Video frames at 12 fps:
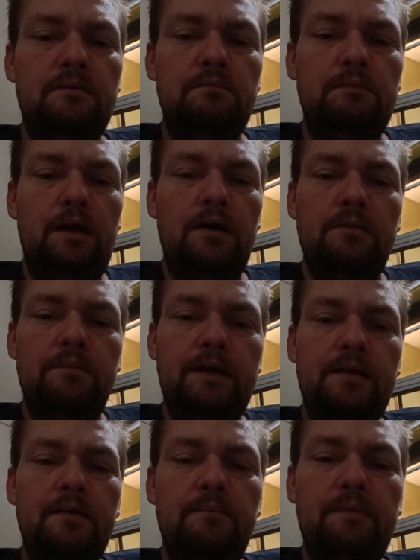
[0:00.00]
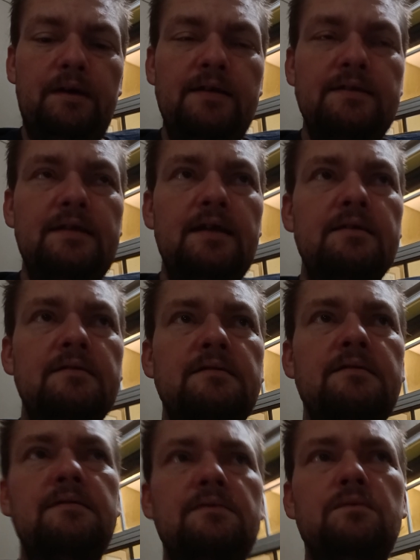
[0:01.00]
how to make them make sense
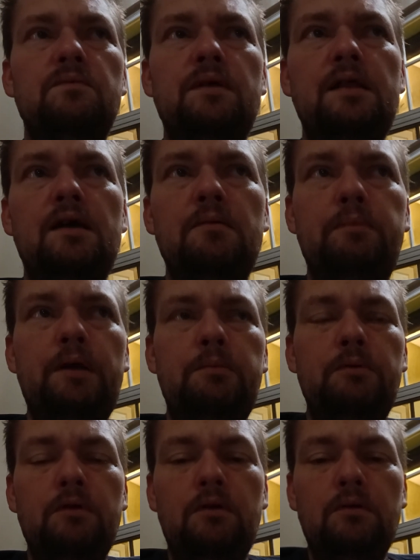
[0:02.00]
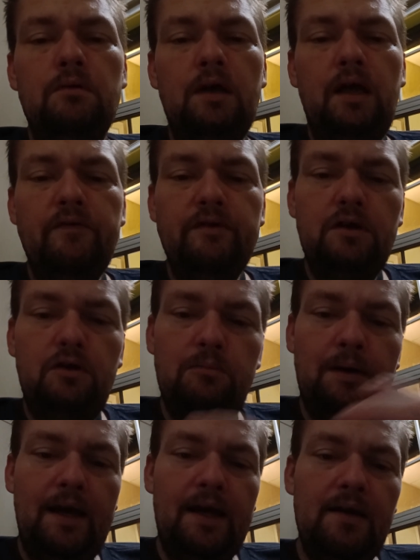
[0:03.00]
without people having to go
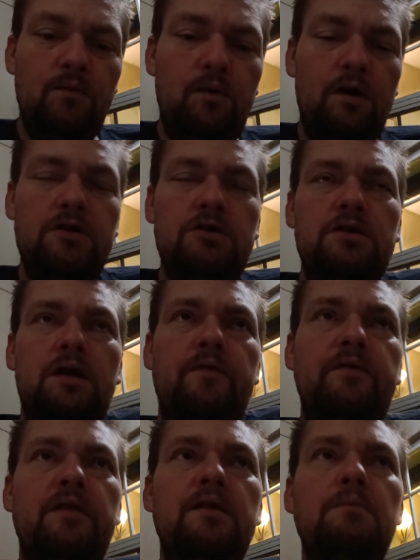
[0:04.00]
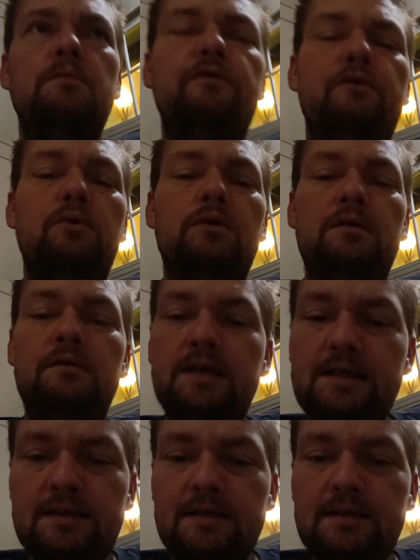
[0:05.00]
back and watch everything before, listen